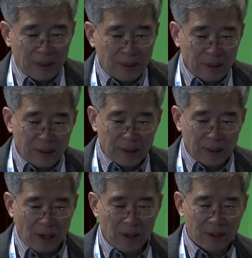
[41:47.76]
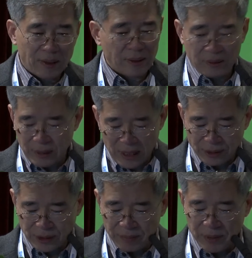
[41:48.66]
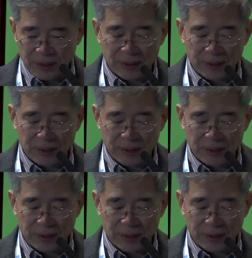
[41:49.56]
Okay. Okay. Well, I'll skip this.